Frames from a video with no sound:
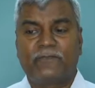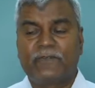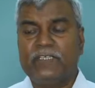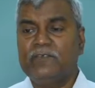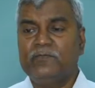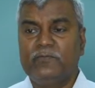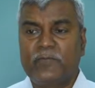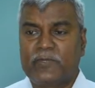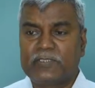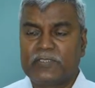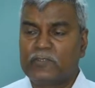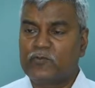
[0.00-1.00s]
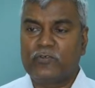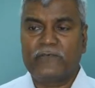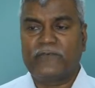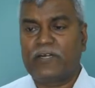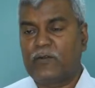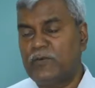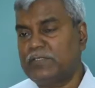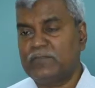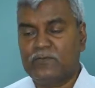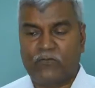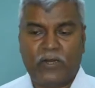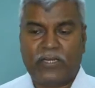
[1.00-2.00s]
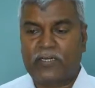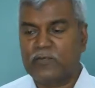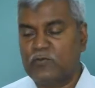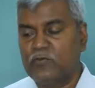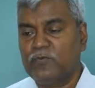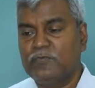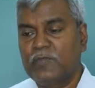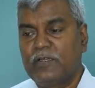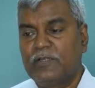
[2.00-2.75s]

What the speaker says: of tea, preparation in 2 different ways, 1 and 2.